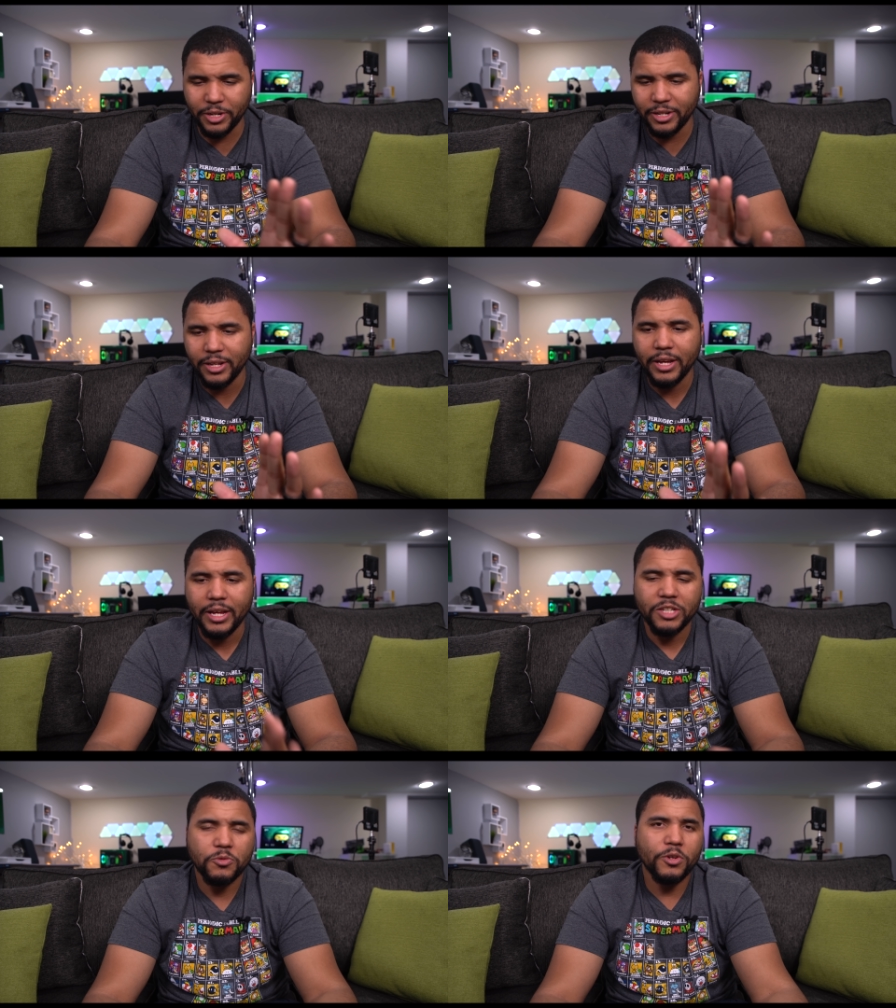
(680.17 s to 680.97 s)
But
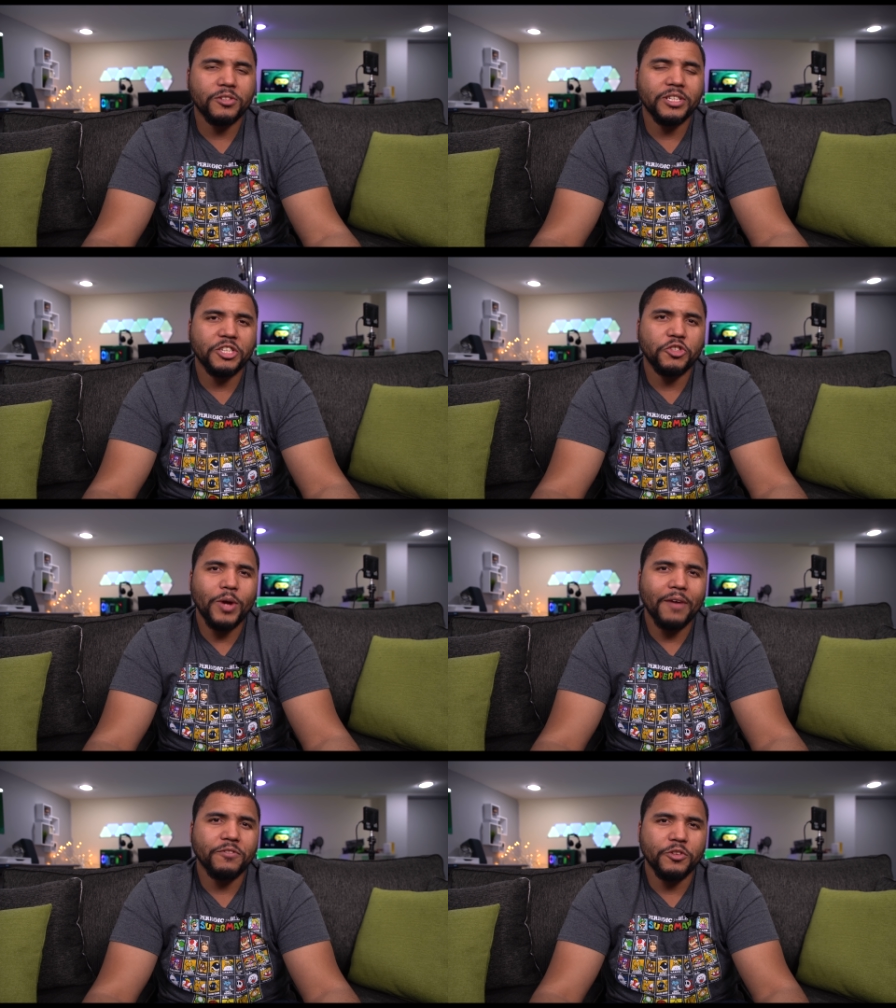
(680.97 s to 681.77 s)
it's one of those things that
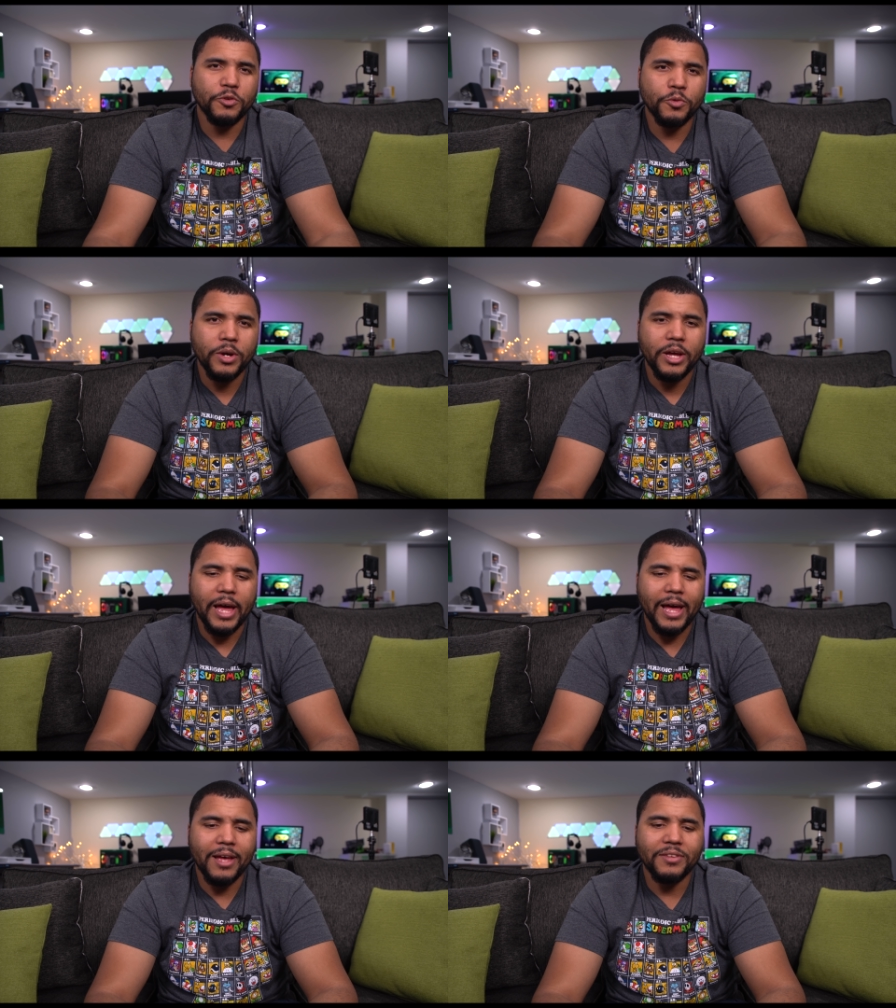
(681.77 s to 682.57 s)
you have to do
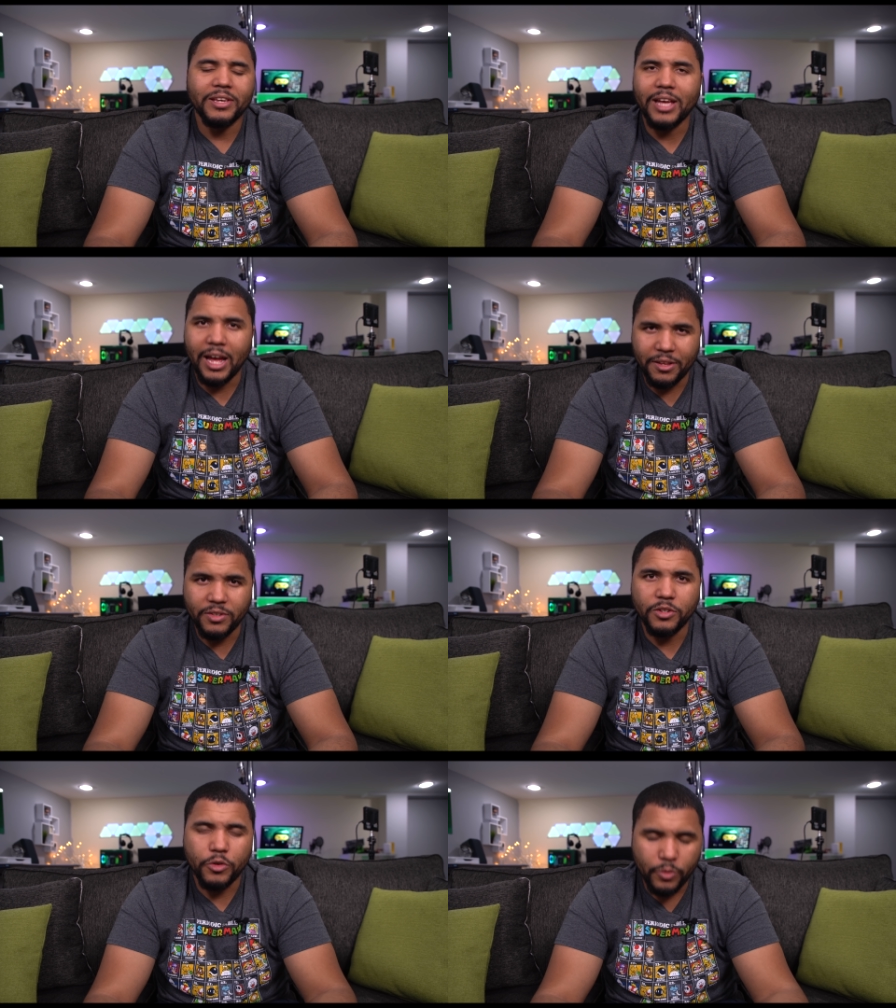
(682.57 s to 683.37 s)
as a
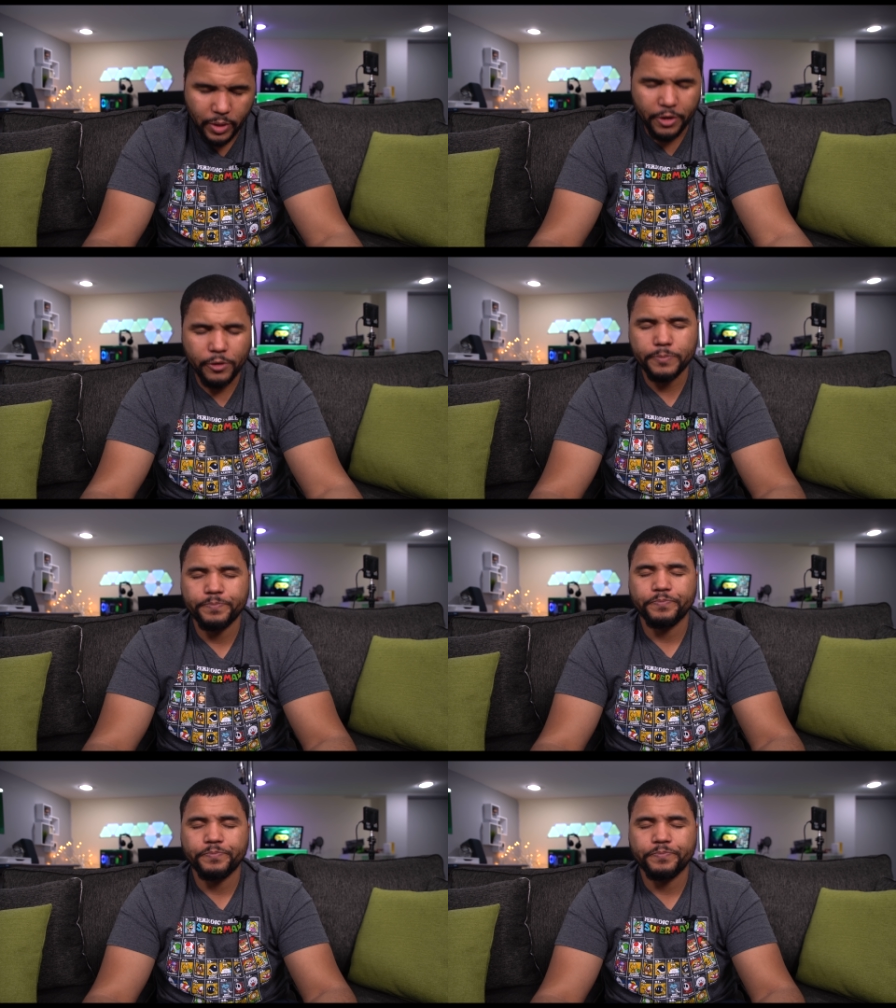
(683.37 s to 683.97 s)
content creator.